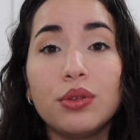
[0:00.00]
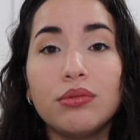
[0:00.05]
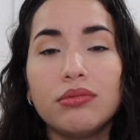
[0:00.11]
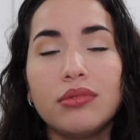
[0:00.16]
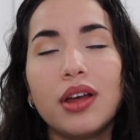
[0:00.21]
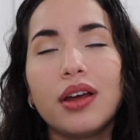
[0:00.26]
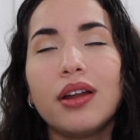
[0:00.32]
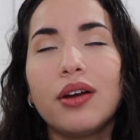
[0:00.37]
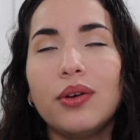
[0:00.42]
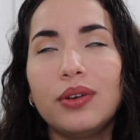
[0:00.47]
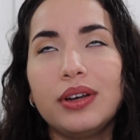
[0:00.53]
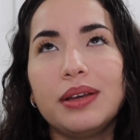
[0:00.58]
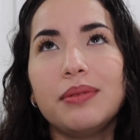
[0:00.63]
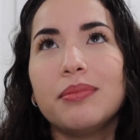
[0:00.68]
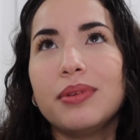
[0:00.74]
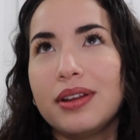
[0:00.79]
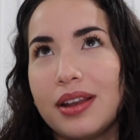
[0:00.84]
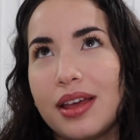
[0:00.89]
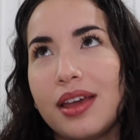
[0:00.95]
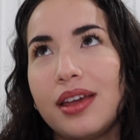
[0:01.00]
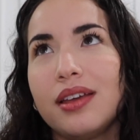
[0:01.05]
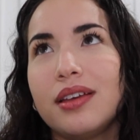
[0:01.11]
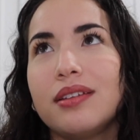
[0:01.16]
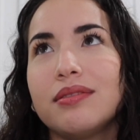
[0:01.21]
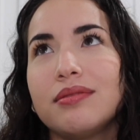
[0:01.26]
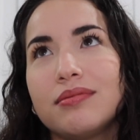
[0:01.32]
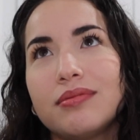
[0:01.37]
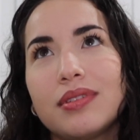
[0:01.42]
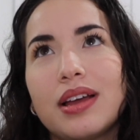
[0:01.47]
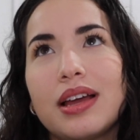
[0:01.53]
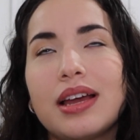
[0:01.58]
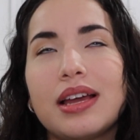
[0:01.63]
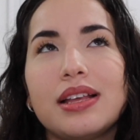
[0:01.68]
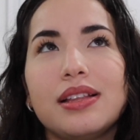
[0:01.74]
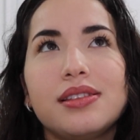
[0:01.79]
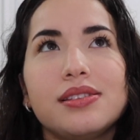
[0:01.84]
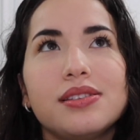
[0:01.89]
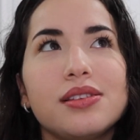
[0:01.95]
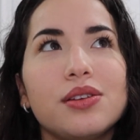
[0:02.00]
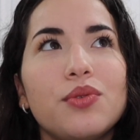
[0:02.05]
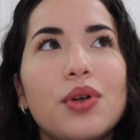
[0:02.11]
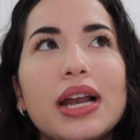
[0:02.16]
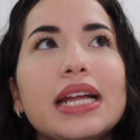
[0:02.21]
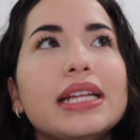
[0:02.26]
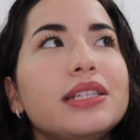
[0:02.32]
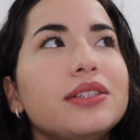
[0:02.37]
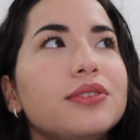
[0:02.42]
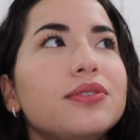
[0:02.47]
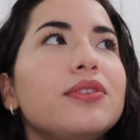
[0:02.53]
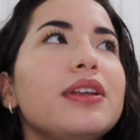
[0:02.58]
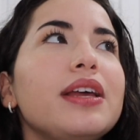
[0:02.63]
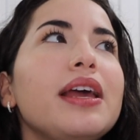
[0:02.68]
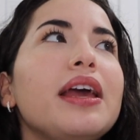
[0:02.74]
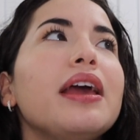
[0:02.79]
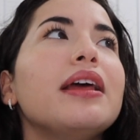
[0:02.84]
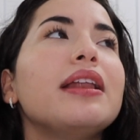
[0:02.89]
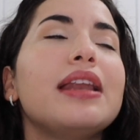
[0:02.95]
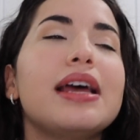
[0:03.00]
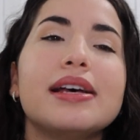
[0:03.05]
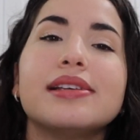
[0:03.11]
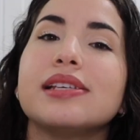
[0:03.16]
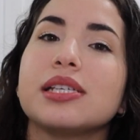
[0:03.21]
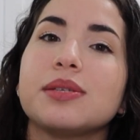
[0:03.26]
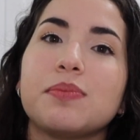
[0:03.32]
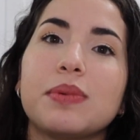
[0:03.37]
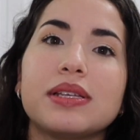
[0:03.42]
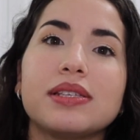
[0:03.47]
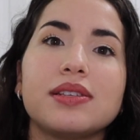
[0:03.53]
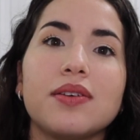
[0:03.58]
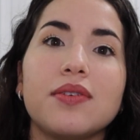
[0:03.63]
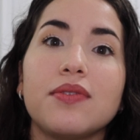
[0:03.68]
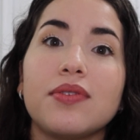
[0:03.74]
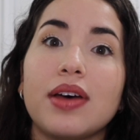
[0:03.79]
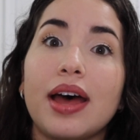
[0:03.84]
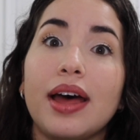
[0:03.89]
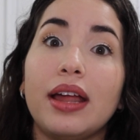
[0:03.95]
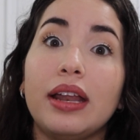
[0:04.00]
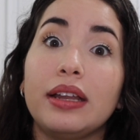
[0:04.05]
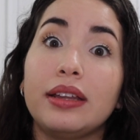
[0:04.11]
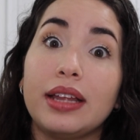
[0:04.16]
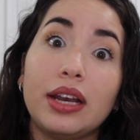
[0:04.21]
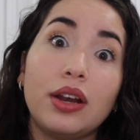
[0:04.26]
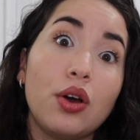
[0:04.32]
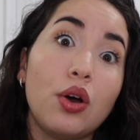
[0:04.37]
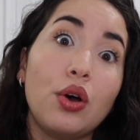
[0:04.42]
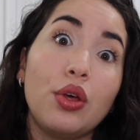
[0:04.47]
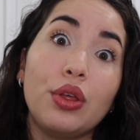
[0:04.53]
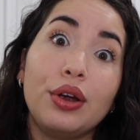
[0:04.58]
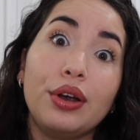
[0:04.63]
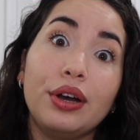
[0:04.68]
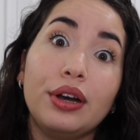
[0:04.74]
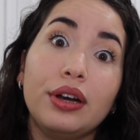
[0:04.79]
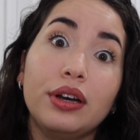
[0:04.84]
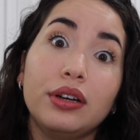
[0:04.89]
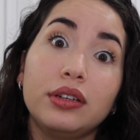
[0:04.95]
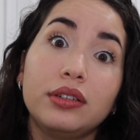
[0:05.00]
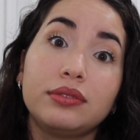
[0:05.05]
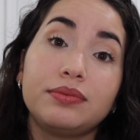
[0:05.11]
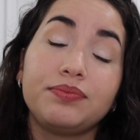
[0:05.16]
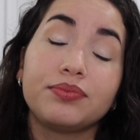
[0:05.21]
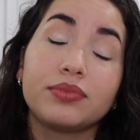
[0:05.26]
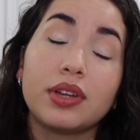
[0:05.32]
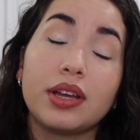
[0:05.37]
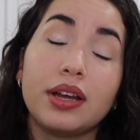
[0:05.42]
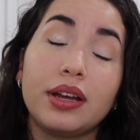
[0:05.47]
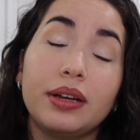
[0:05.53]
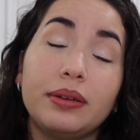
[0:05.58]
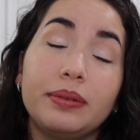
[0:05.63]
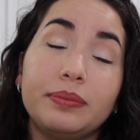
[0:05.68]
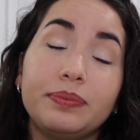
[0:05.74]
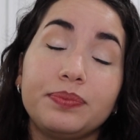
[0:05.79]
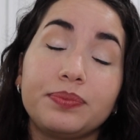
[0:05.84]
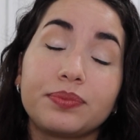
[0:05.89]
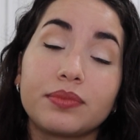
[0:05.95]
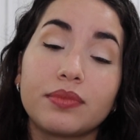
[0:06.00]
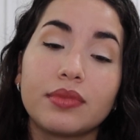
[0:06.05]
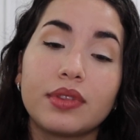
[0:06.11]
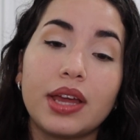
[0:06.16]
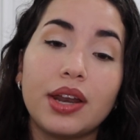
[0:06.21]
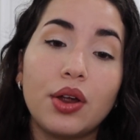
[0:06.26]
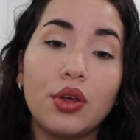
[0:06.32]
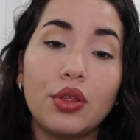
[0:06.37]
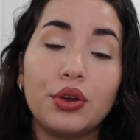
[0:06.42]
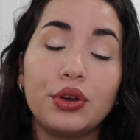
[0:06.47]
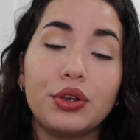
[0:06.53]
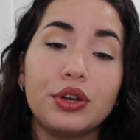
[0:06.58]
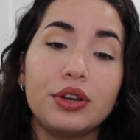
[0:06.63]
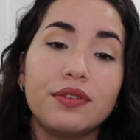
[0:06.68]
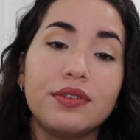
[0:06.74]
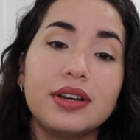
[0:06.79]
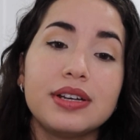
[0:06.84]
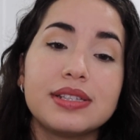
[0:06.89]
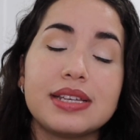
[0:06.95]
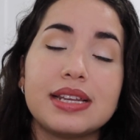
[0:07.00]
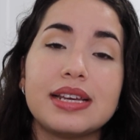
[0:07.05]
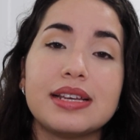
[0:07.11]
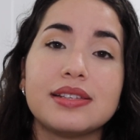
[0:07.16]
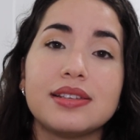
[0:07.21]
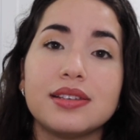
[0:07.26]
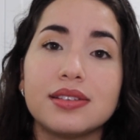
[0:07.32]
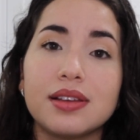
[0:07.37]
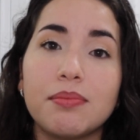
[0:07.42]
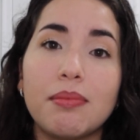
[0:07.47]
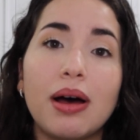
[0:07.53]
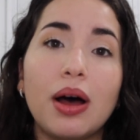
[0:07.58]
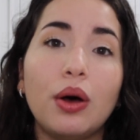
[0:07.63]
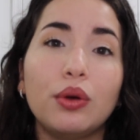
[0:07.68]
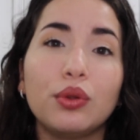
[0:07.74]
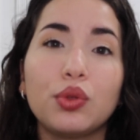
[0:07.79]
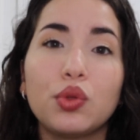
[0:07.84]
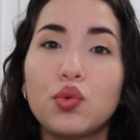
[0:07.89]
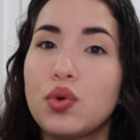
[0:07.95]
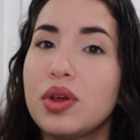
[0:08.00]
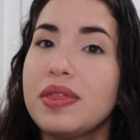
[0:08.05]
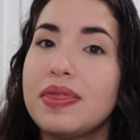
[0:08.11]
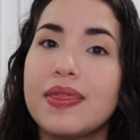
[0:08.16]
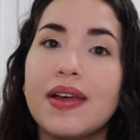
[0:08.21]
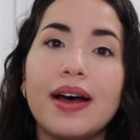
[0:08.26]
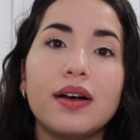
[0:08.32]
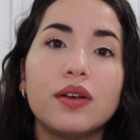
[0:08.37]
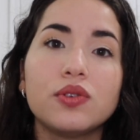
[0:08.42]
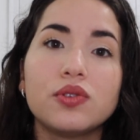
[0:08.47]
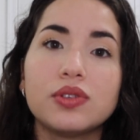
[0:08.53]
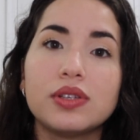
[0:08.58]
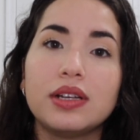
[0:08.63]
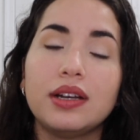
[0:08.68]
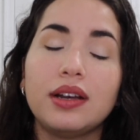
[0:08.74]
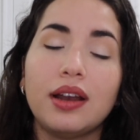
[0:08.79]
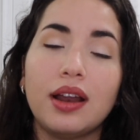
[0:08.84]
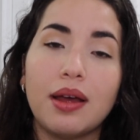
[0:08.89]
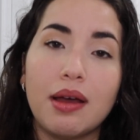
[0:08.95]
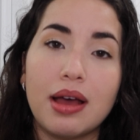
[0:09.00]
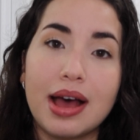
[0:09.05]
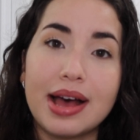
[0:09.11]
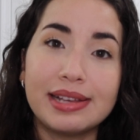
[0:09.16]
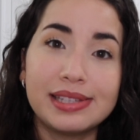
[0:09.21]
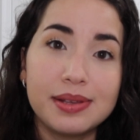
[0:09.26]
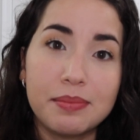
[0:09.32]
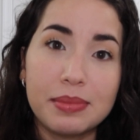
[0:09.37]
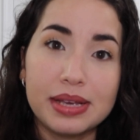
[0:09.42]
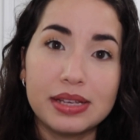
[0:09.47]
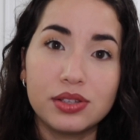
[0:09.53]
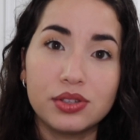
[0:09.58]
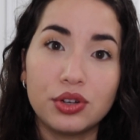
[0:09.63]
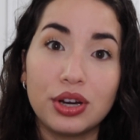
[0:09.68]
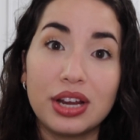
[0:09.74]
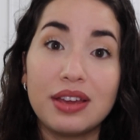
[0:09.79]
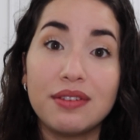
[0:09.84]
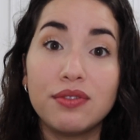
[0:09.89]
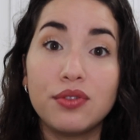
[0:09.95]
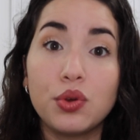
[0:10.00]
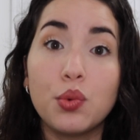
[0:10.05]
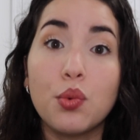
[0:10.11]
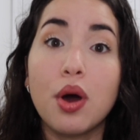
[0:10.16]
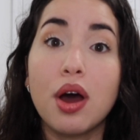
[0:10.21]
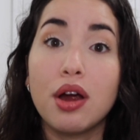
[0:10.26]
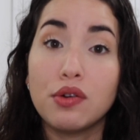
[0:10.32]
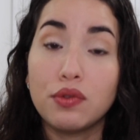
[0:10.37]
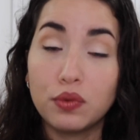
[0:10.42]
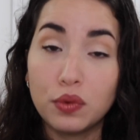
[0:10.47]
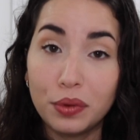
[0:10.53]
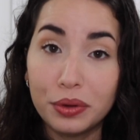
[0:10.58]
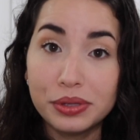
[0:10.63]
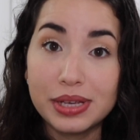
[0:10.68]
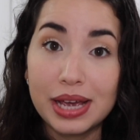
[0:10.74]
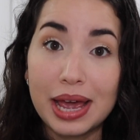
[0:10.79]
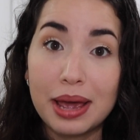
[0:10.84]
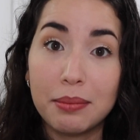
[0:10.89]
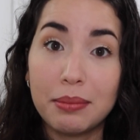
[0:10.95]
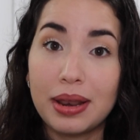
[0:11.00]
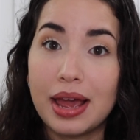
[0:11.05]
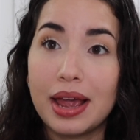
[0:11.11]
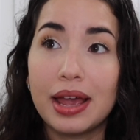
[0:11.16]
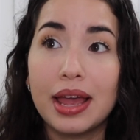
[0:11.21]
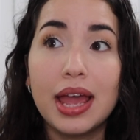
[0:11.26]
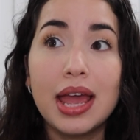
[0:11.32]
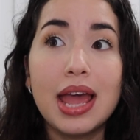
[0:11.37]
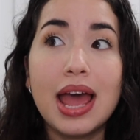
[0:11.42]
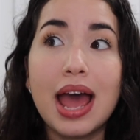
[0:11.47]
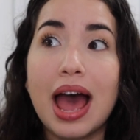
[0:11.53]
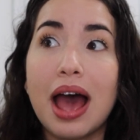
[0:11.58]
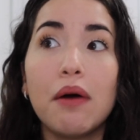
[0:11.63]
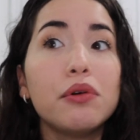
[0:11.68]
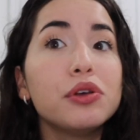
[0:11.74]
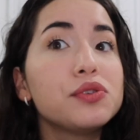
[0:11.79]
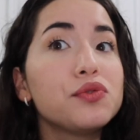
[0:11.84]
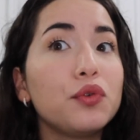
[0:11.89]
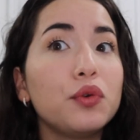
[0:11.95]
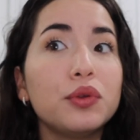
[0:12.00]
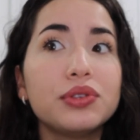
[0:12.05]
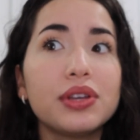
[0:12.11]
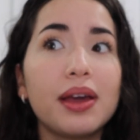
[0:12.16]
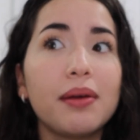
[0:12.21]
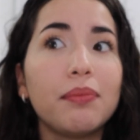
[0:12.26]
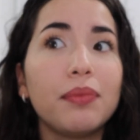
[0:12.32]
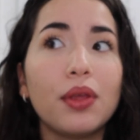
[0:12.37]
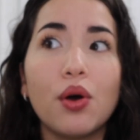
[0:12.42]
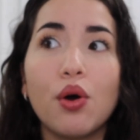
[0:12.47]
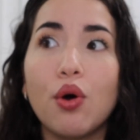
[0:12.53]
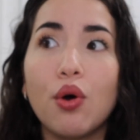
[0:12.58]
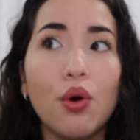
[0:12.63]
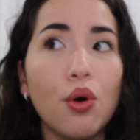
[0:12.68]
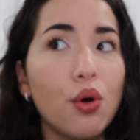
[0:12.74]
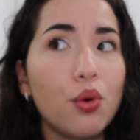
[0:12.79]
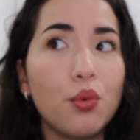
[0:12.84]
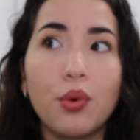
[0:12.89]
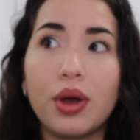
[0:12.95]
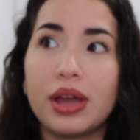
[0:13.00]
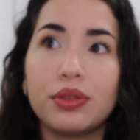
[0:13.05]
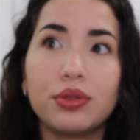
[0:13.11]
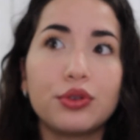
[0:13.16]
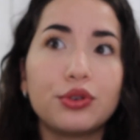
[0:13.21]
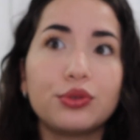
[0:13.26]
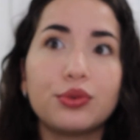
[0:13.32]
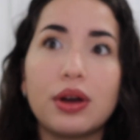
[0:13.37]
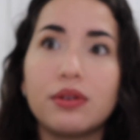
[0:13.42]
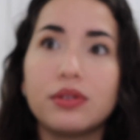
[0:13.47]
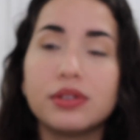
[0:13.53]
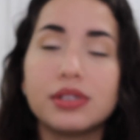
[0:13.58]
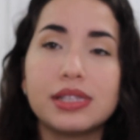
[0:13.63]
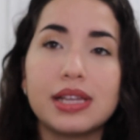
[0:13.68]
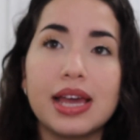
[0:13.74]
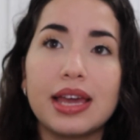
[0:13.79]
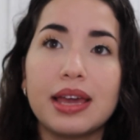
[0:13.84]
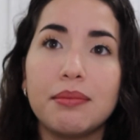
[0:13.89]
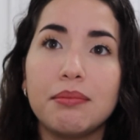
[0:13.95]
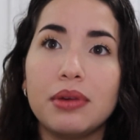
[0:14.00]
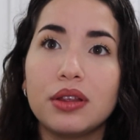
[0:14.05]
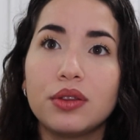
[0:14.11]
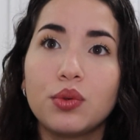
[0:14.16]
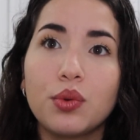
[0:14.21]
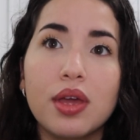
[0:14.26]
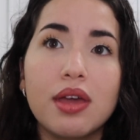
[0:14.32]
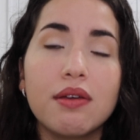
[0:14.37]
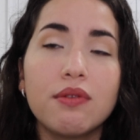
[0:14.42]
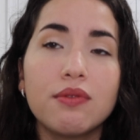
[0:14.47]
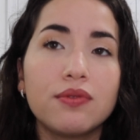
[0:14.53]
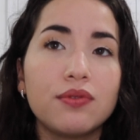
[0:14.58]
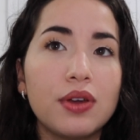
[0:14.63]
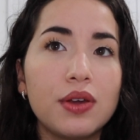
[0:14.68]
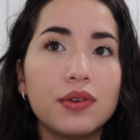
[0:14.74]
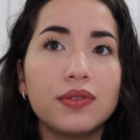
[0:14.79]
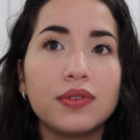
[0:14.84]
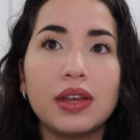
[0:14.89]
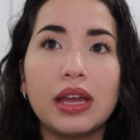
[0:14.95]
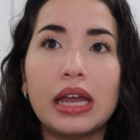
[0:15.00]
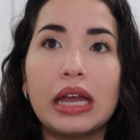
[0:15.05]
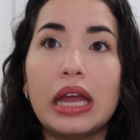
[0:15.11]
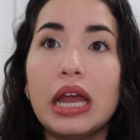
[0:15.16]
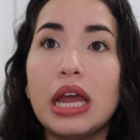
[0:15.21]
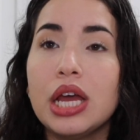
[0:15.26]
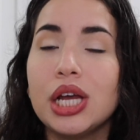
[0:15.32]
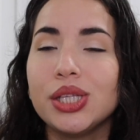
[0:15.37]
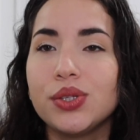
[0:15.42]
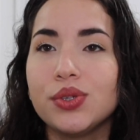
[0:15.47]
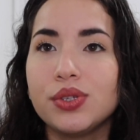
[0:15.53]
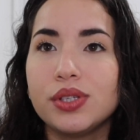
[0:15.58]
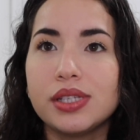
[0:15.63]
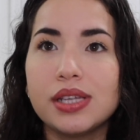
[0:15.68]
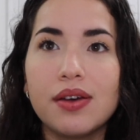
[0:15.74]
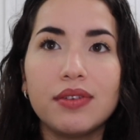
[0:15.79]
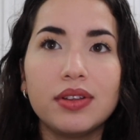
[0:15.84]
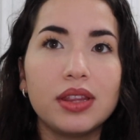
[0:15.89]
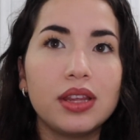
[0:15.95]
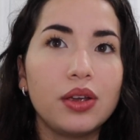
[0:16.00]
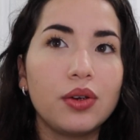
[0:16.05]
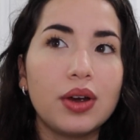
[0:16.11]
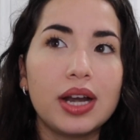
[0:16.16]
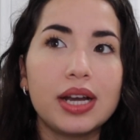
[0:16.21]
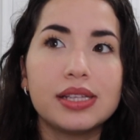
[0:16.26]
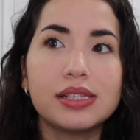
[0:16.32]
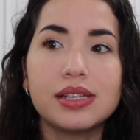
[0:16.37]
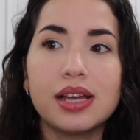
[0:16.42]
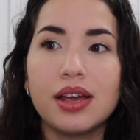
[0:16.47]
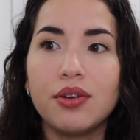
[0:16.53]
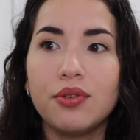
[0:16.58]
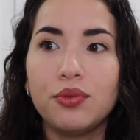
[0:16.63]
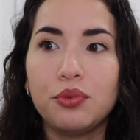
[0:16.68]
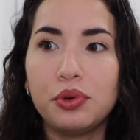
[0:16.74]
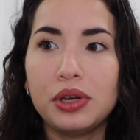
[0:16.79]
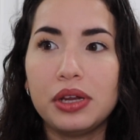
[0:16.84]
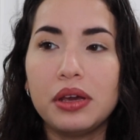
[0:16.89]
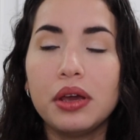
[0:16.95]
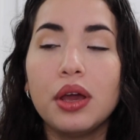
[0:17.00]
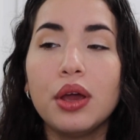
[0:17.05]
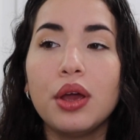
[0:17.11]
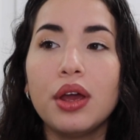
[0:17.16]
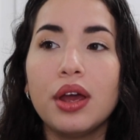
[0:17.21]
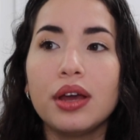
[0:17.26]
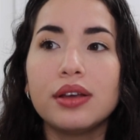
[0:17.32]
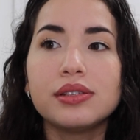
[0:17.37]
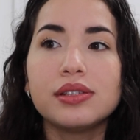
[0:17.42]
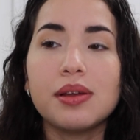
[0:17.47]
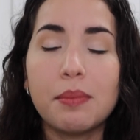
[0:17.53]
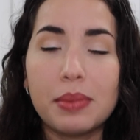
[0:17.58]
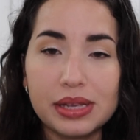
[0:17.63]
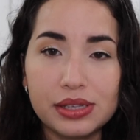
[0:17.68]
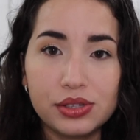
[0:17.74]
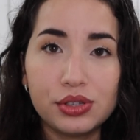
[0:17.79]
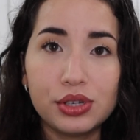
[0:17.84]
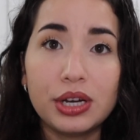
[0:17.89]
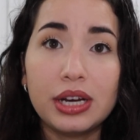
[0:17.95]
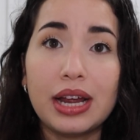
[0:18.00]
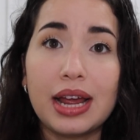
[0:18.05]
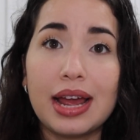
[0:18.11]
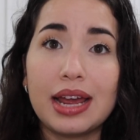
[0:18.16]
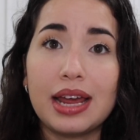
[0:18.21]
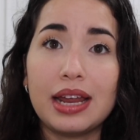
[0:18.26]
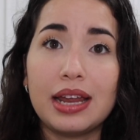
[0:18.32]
not only but it's relatively less expensive than other universities. It's about $3,000 a semester if you are full-time. Like, I was full-time the whole way through. I was taking between 15 to 17 credits every semester.